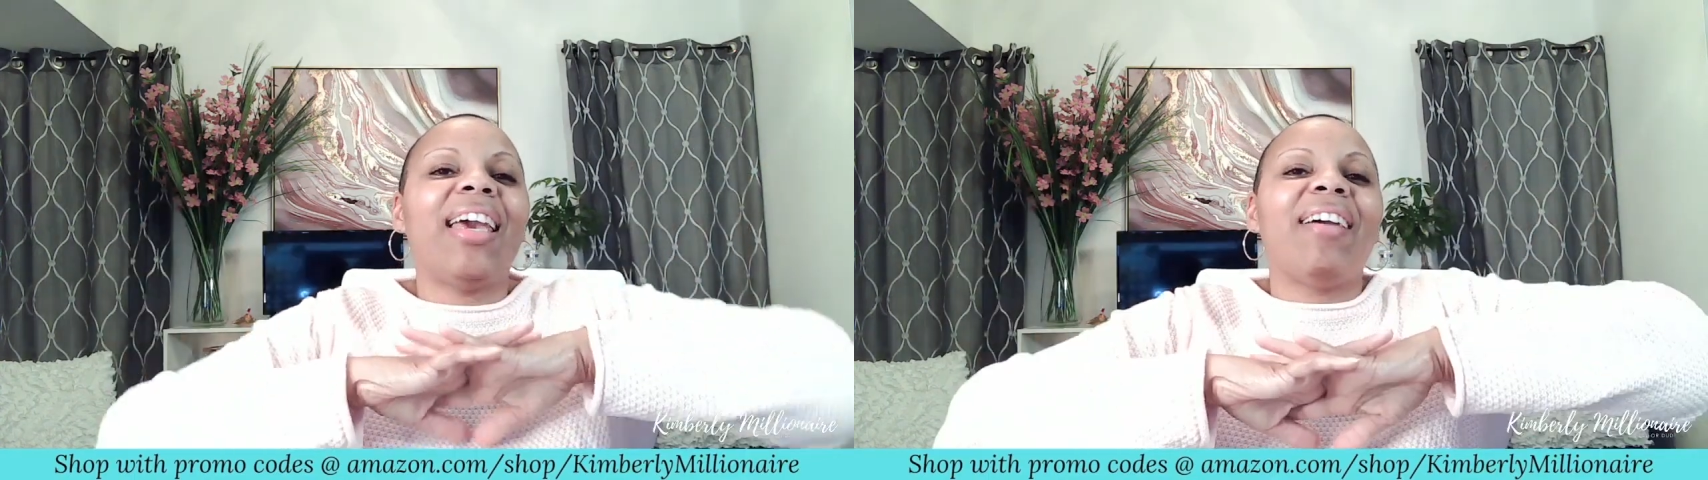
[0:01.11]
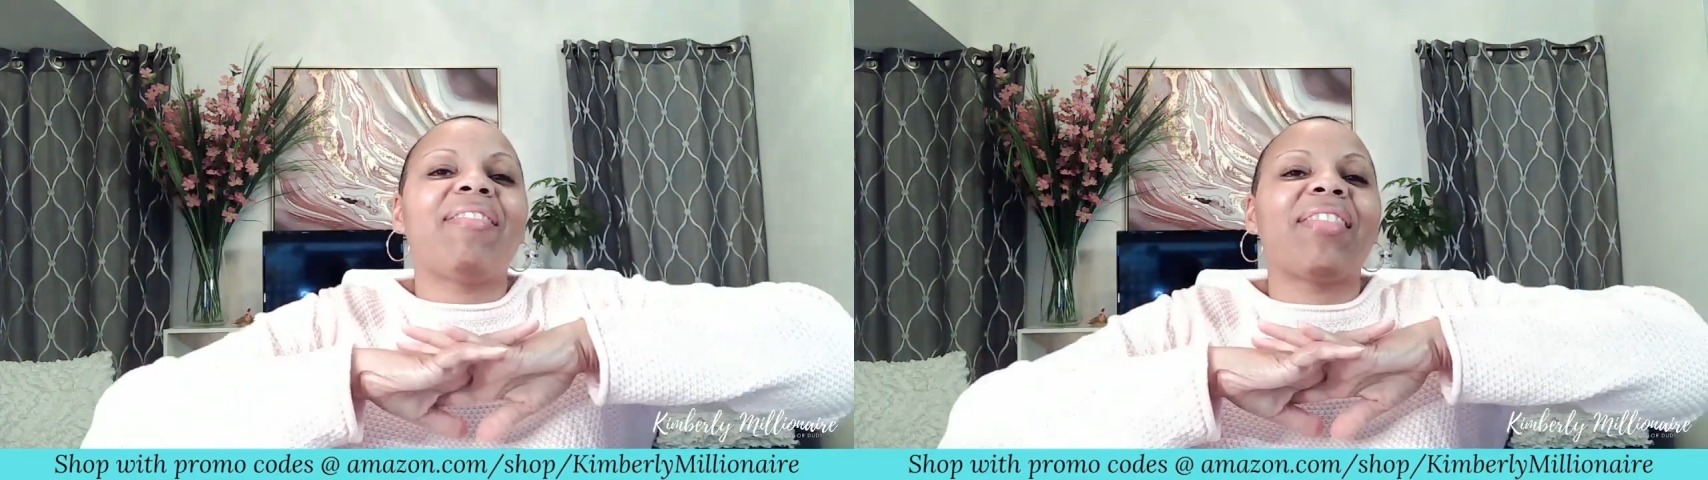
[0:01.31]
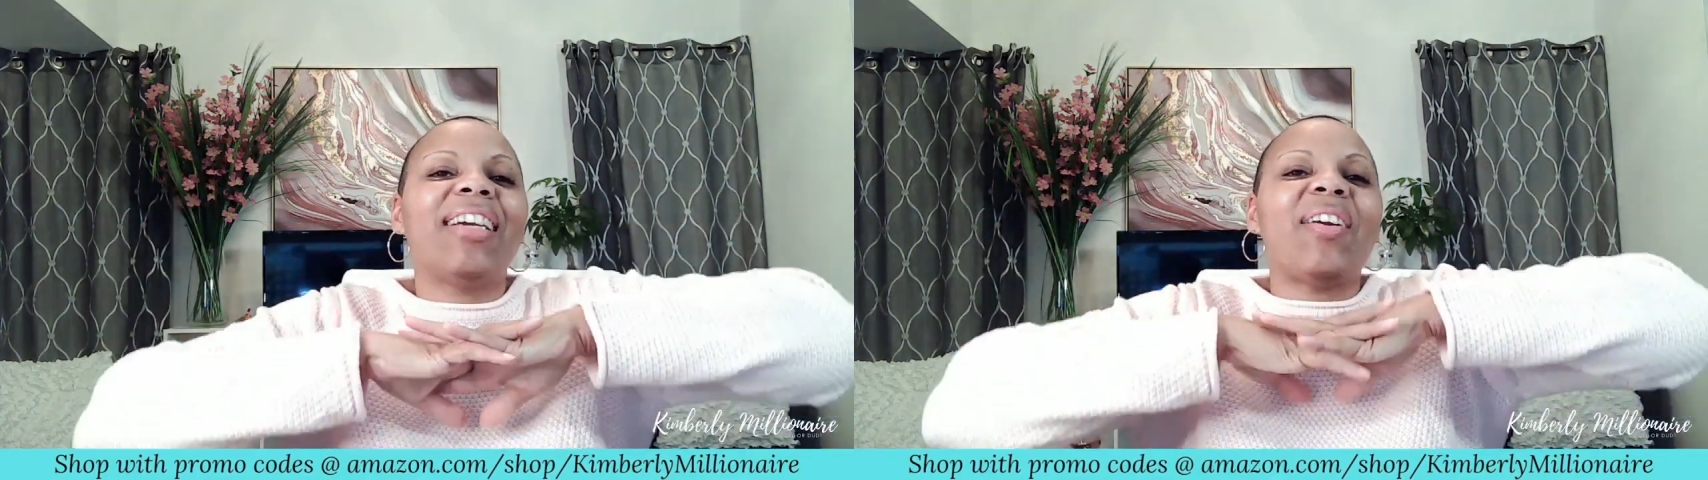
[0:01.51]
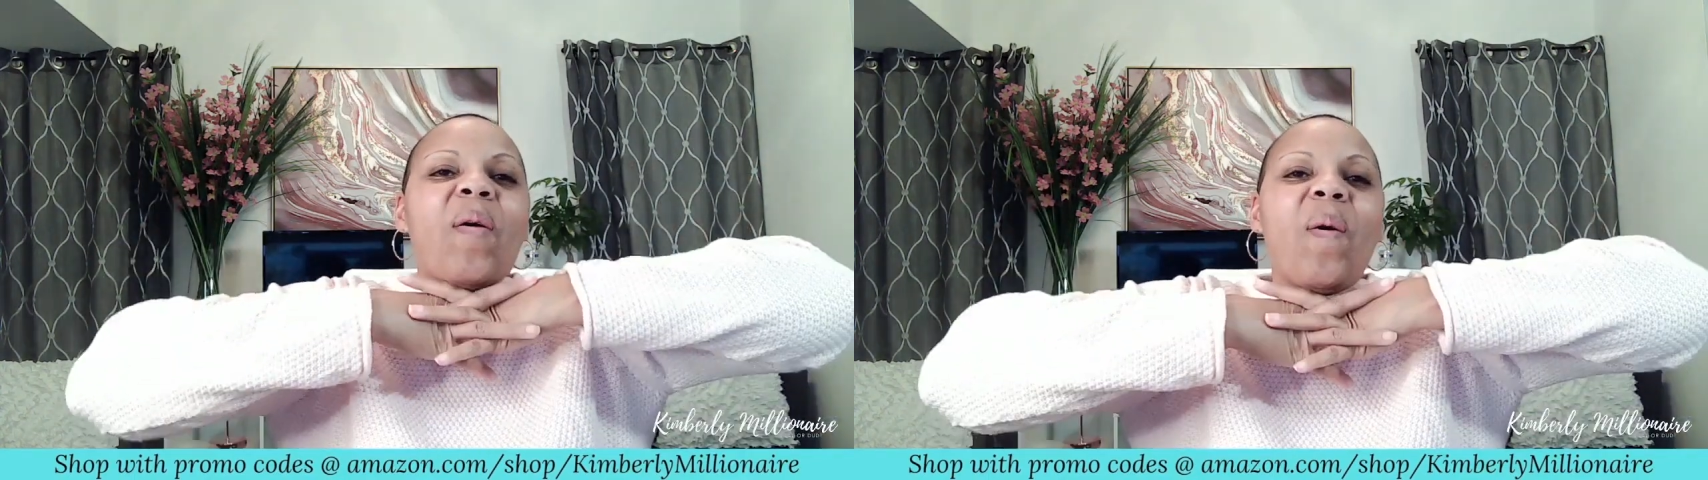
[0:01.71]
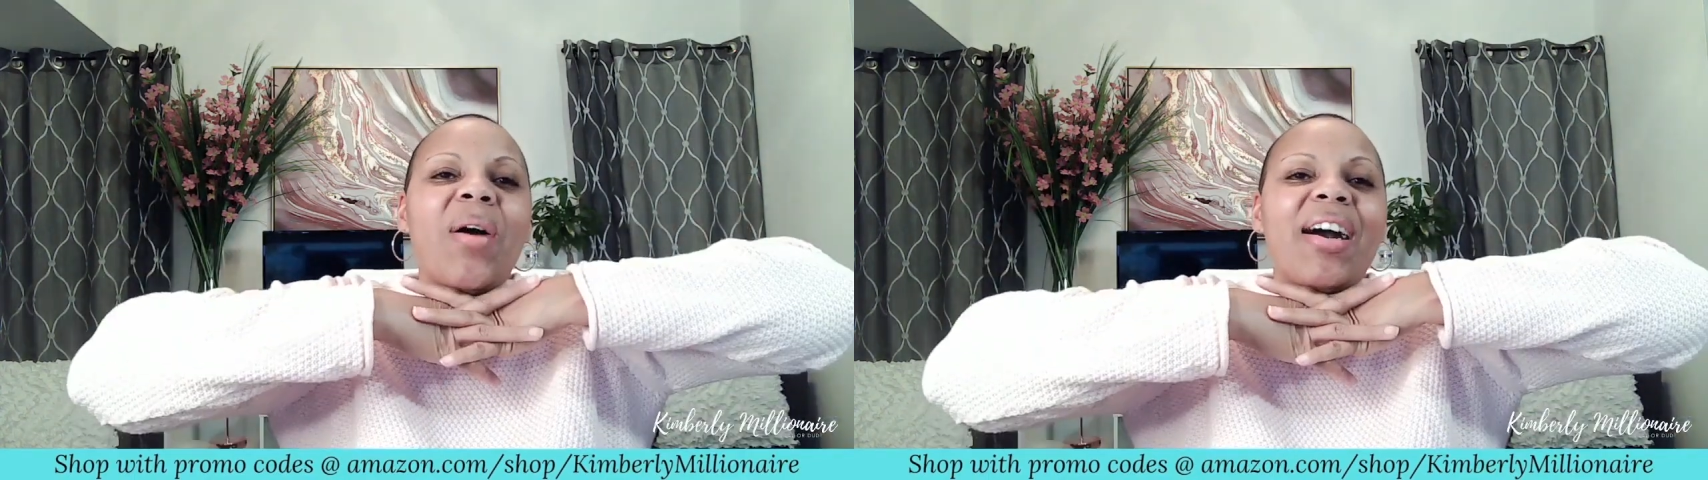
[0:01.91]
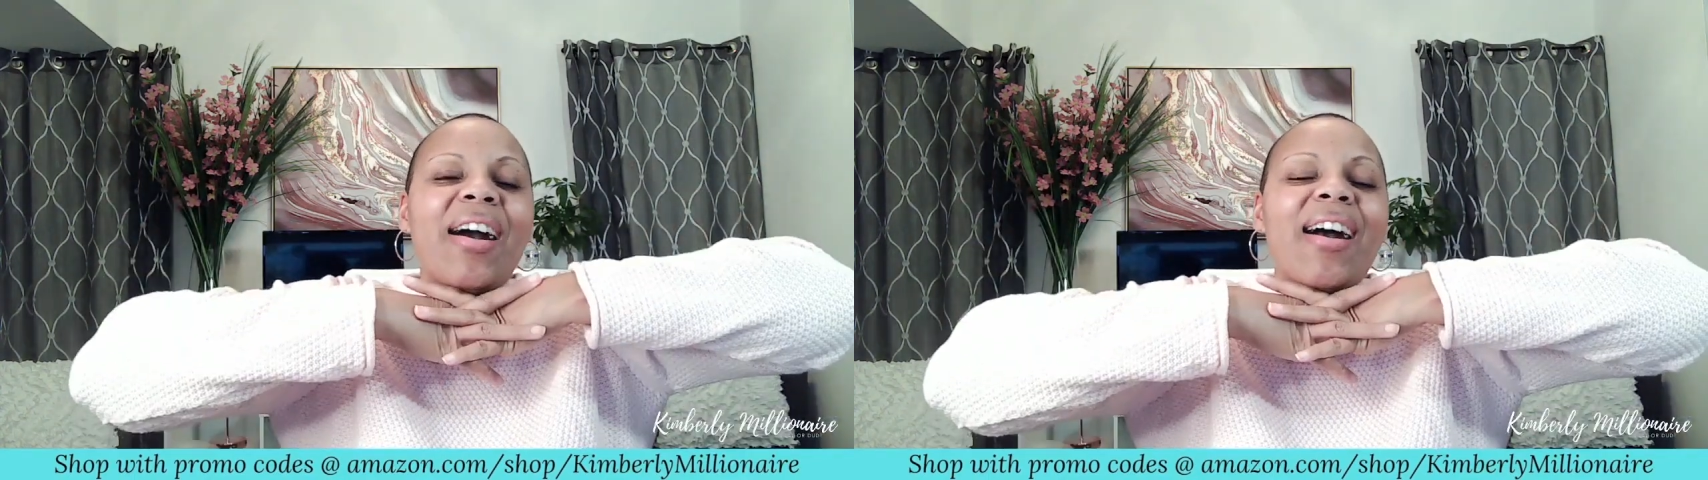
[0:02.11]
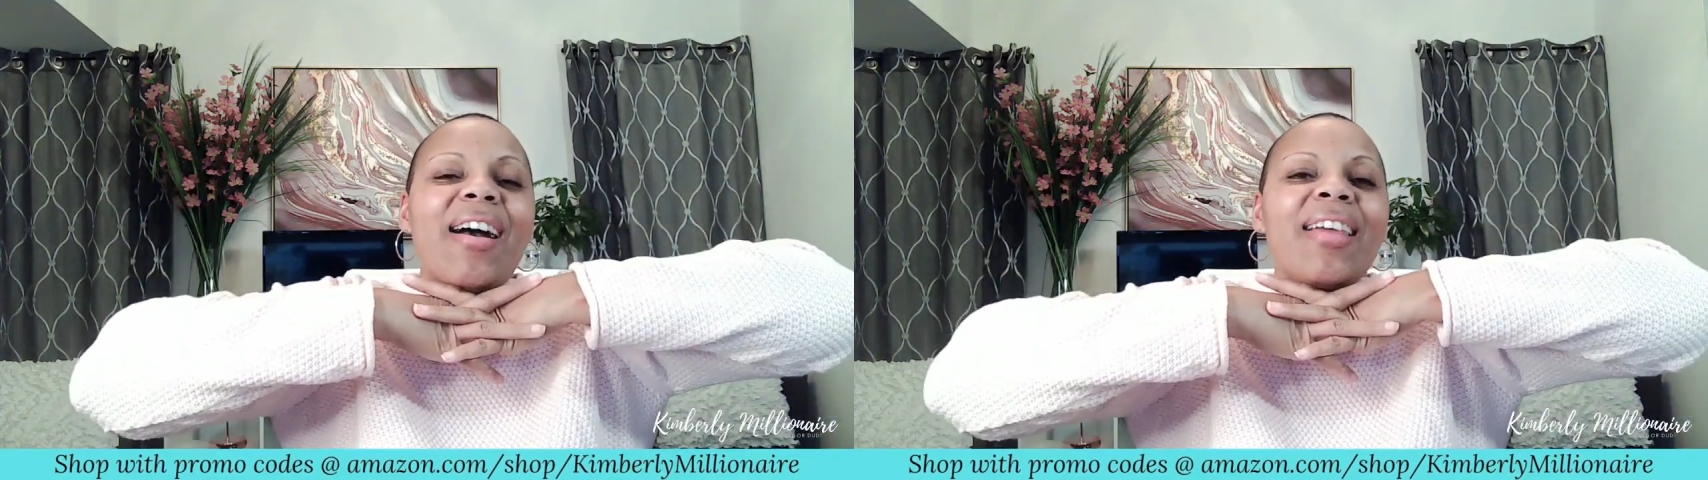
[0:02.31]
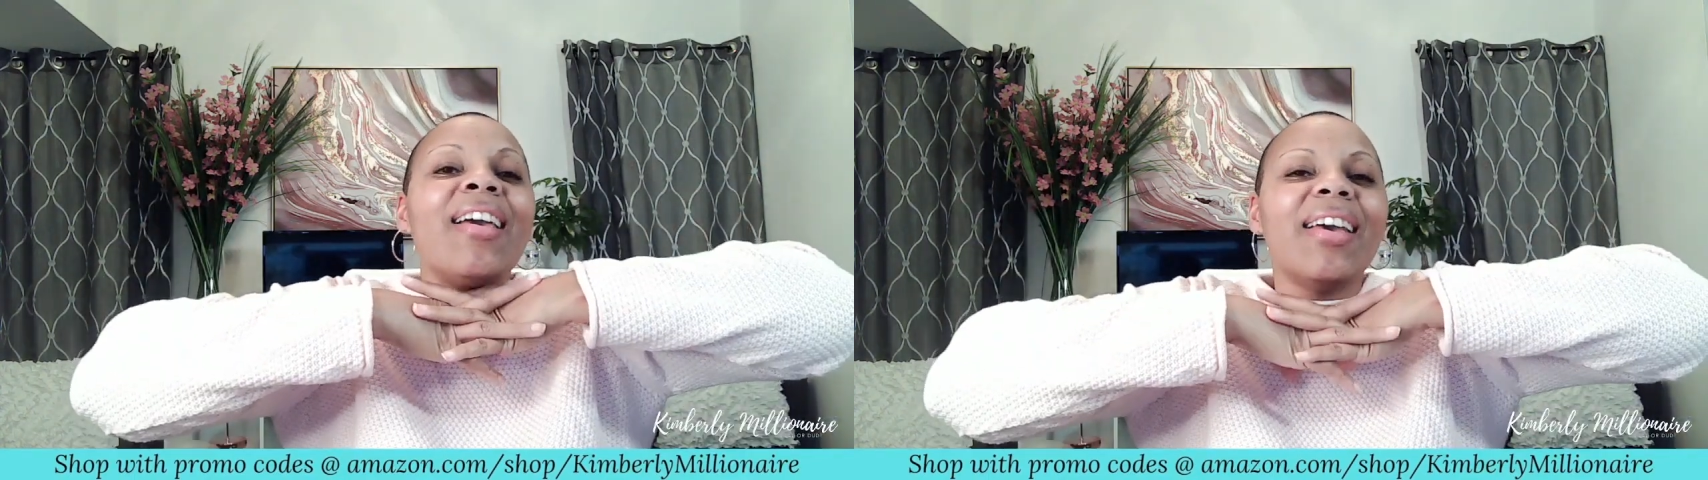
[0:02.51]

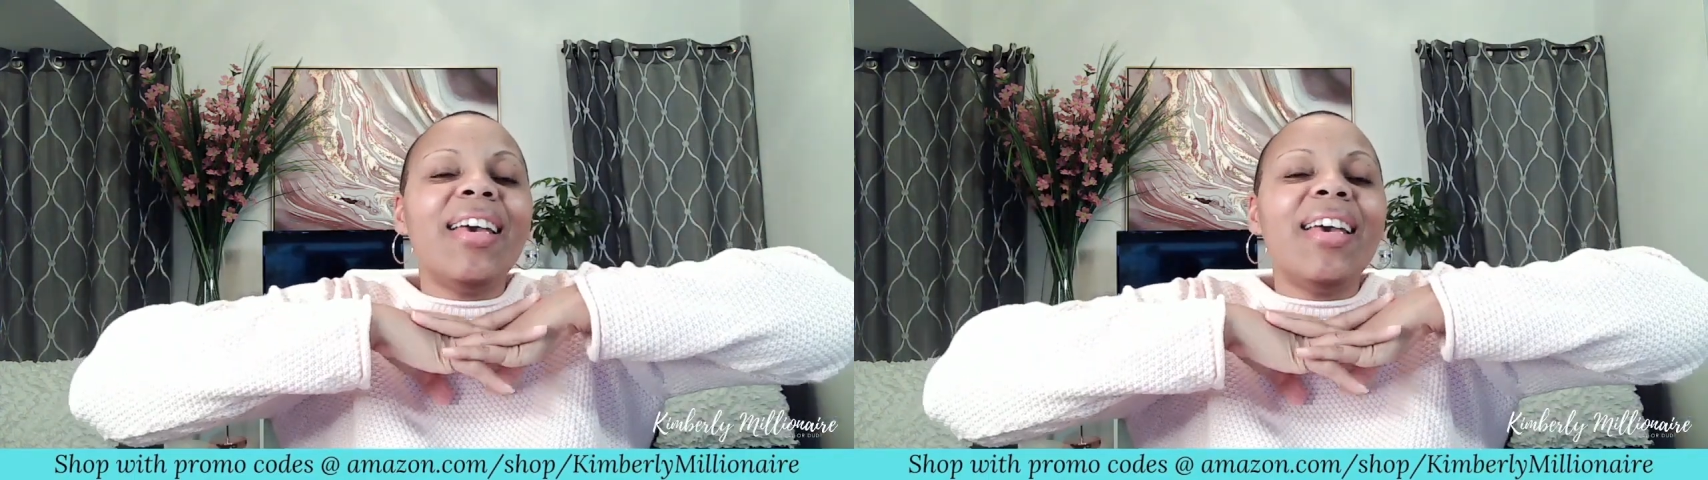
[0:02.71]
everyone.